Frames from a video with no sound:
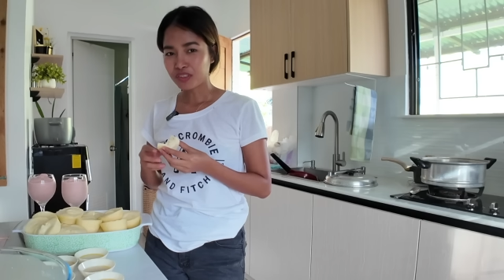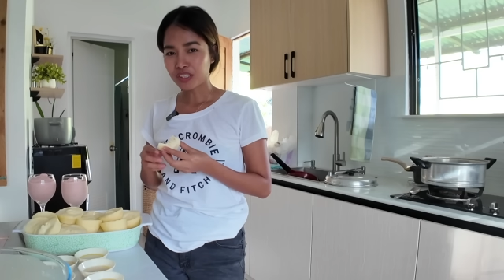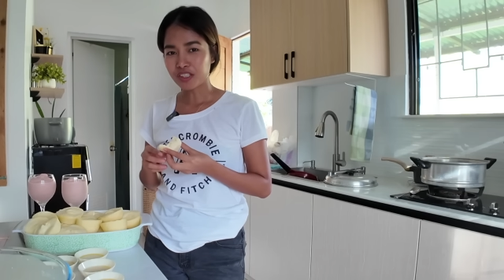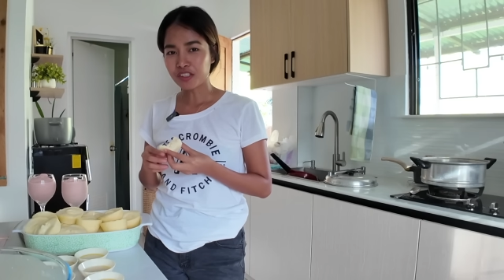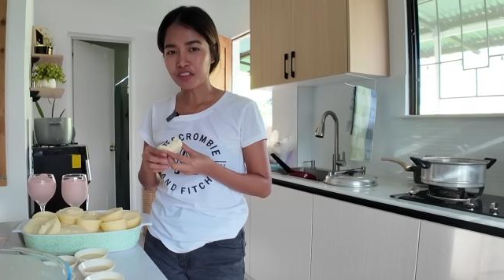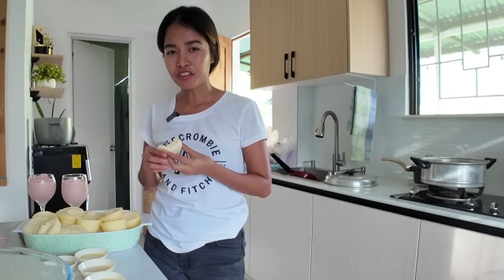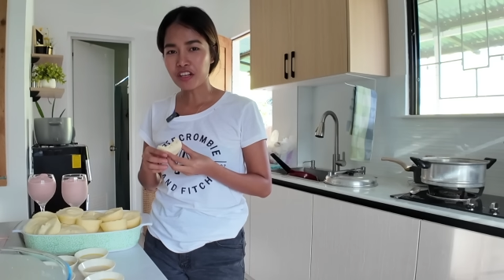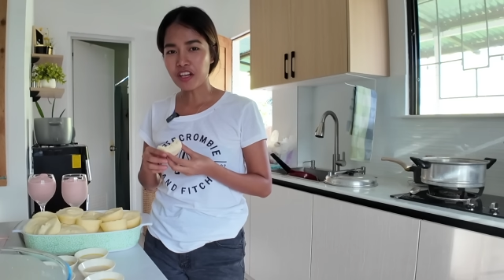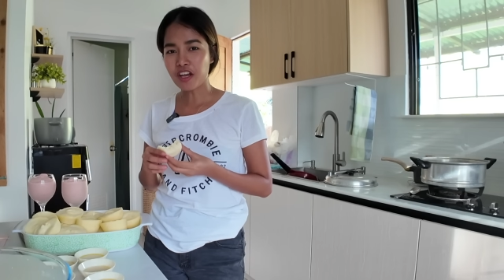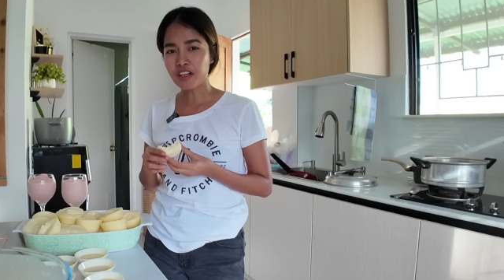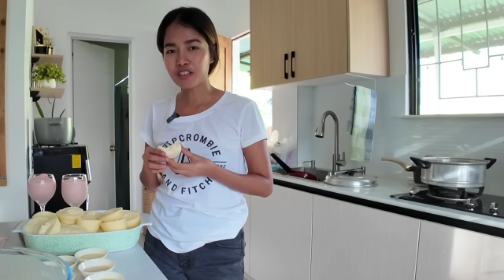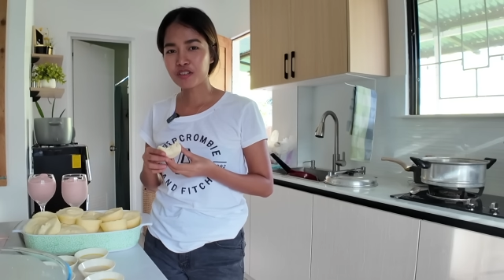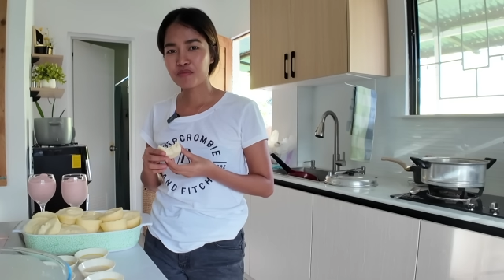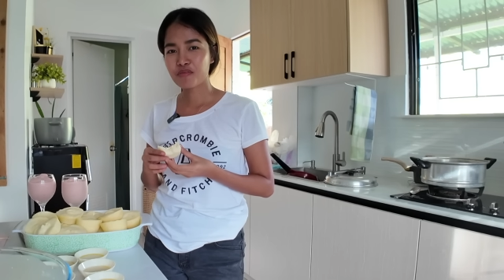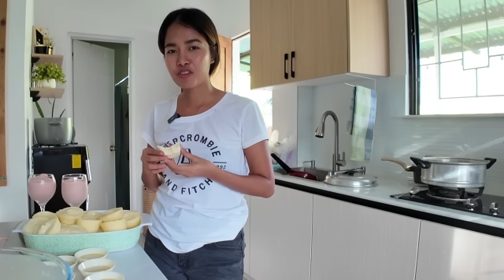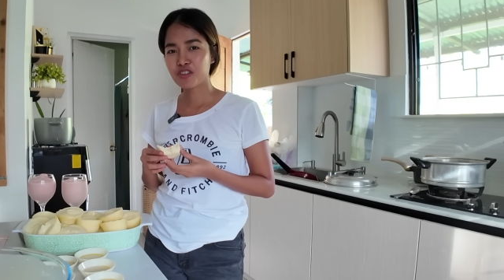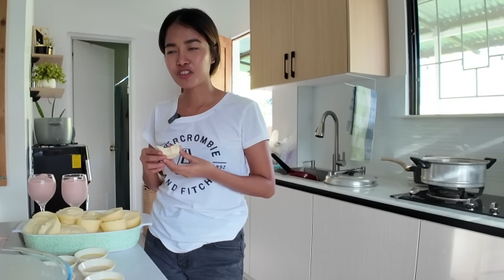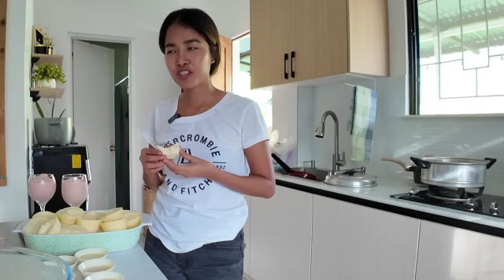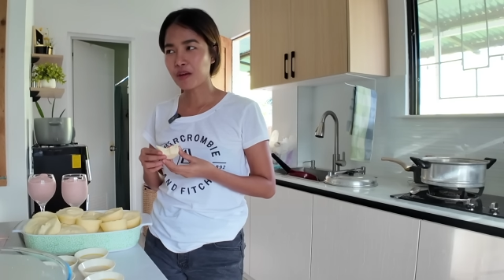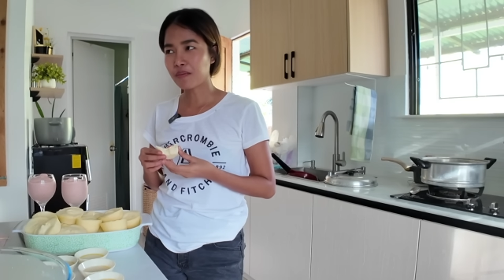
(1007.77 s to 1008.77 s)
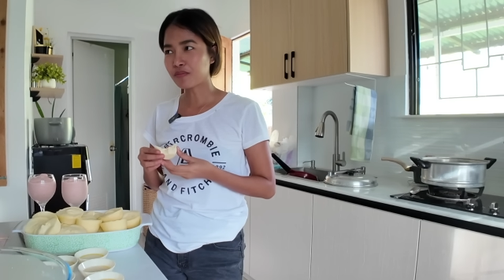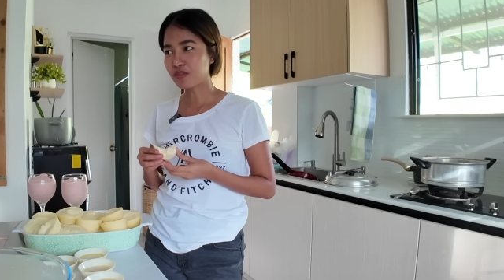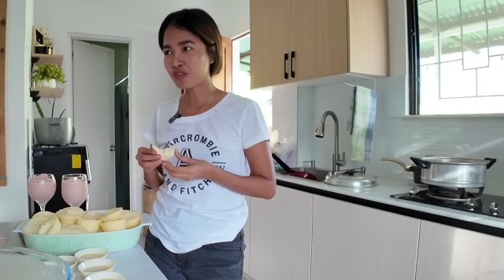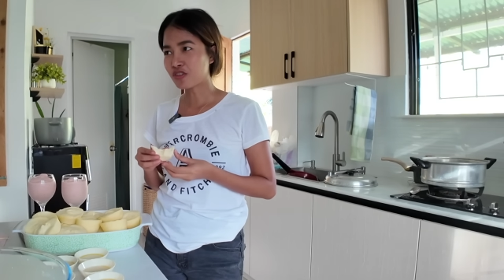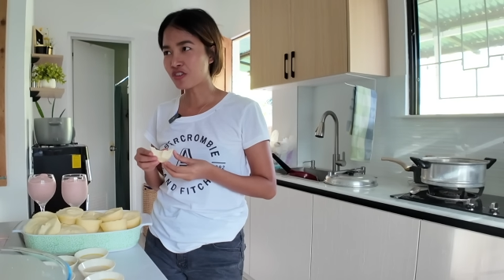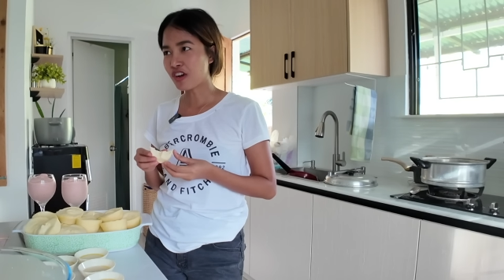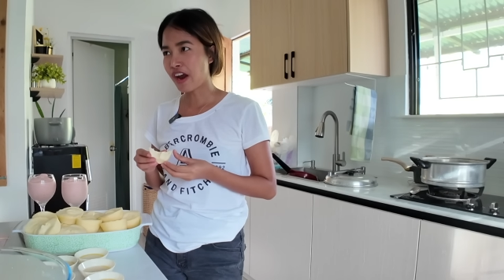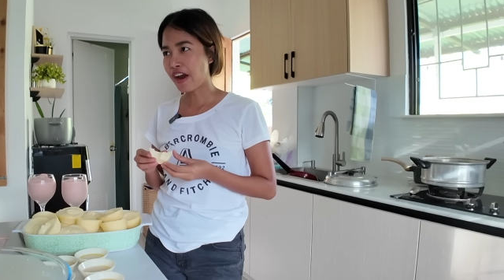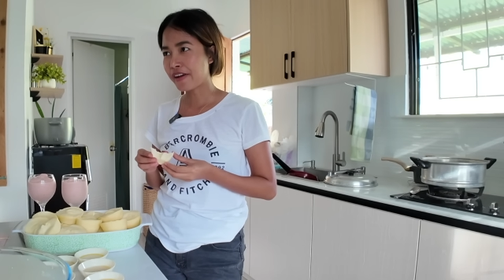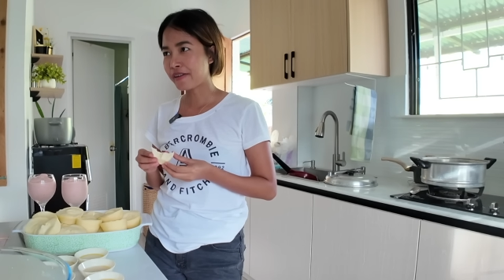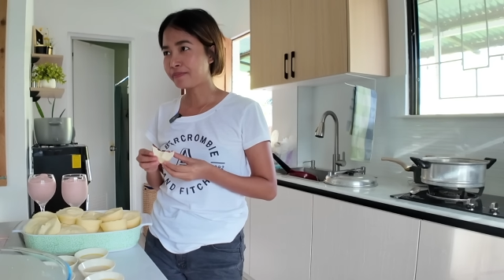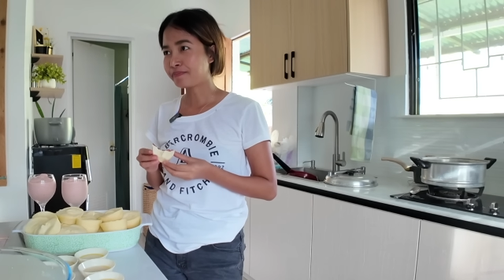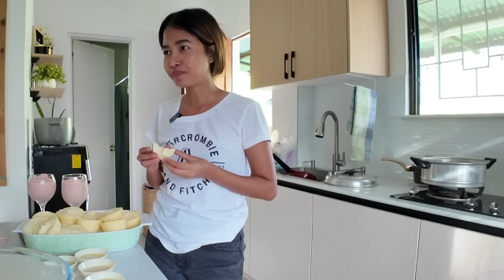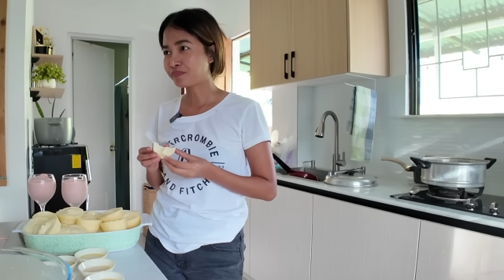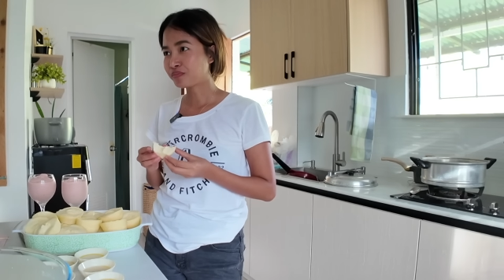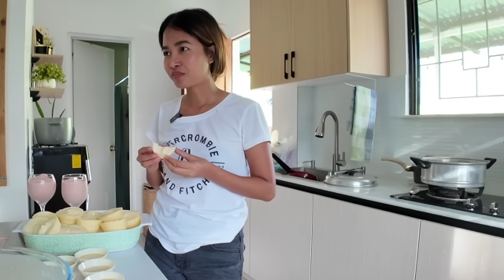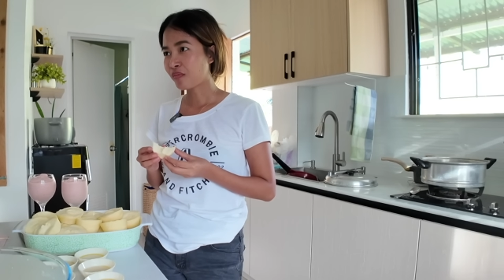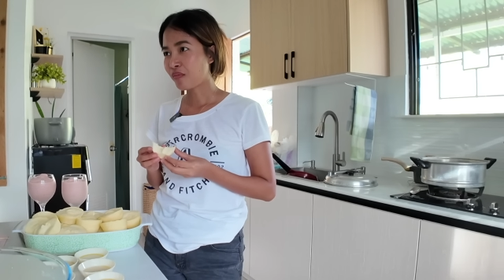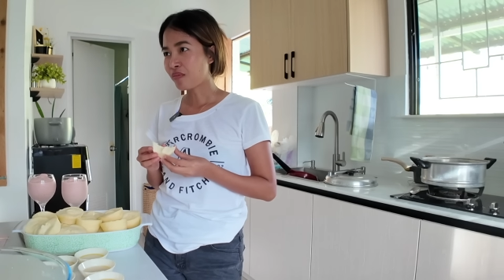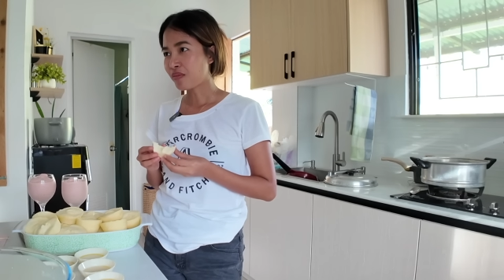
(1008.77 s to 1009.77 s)
It's Leia's first time to try
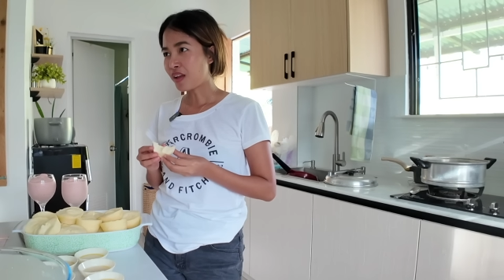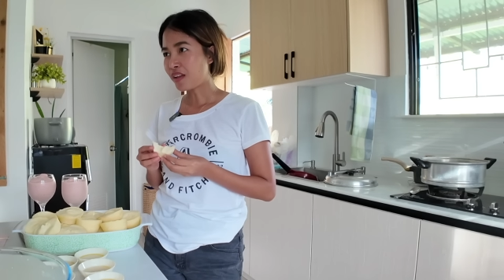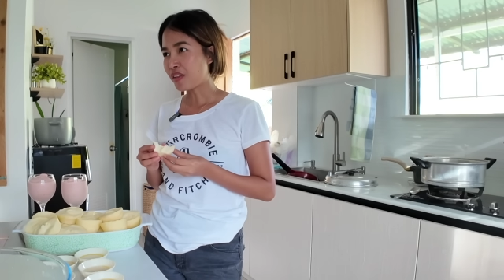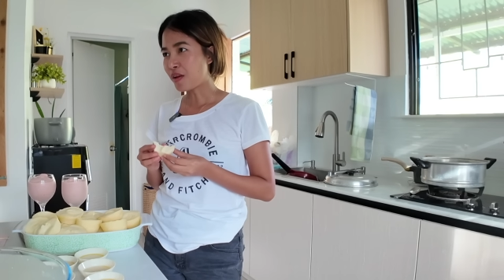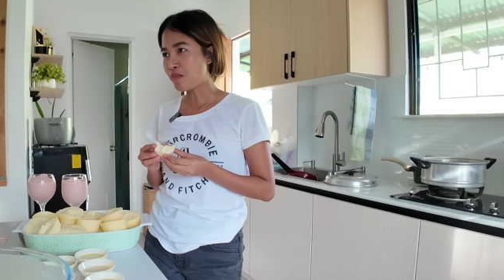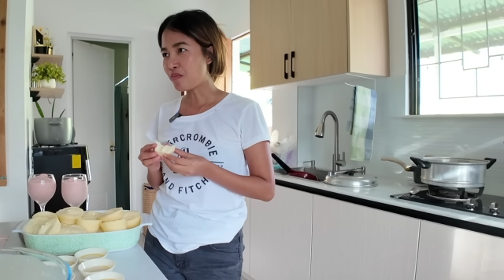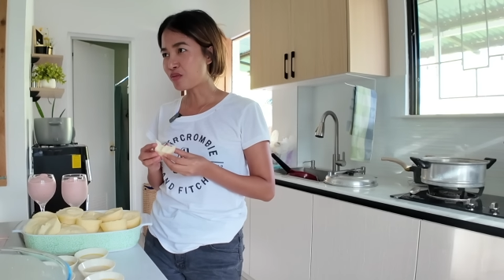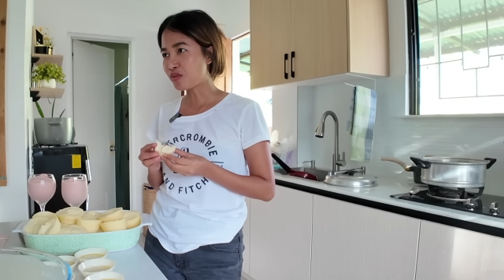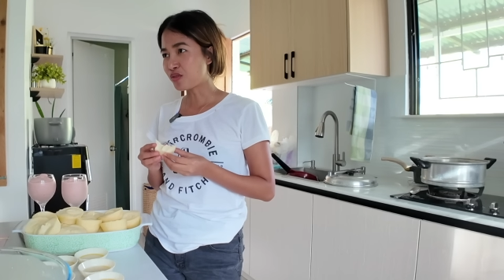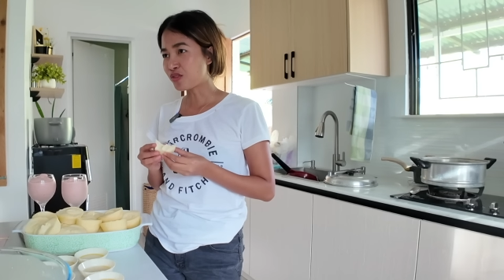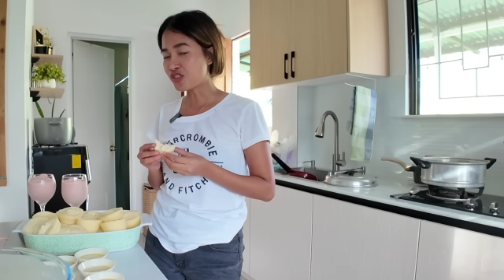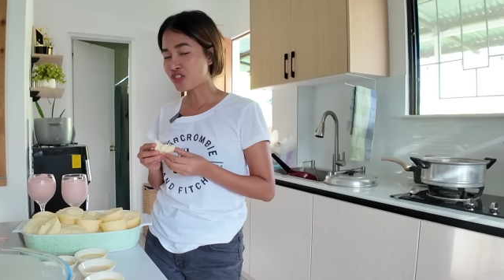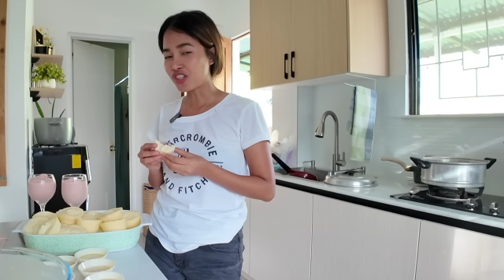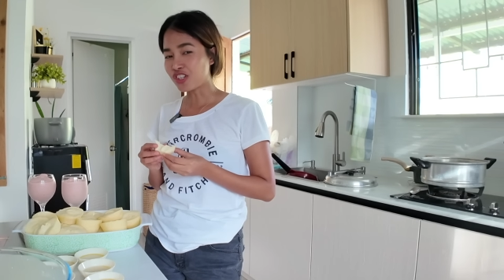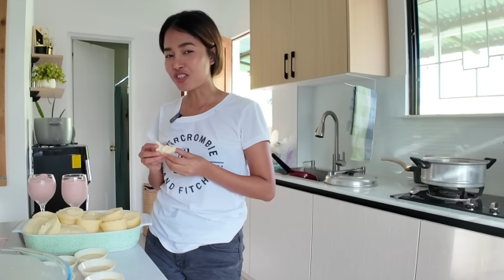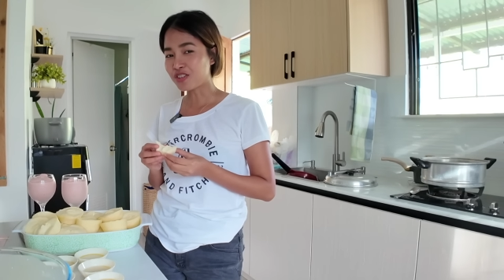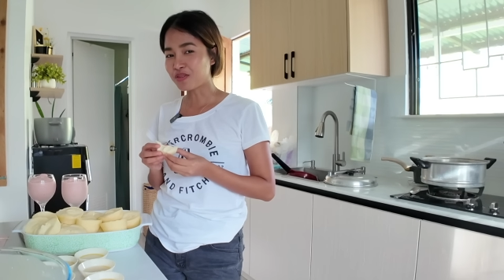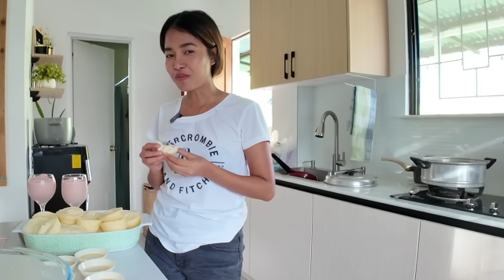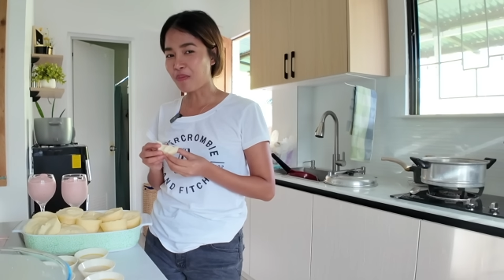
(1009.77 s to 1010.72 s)
the potato cheese.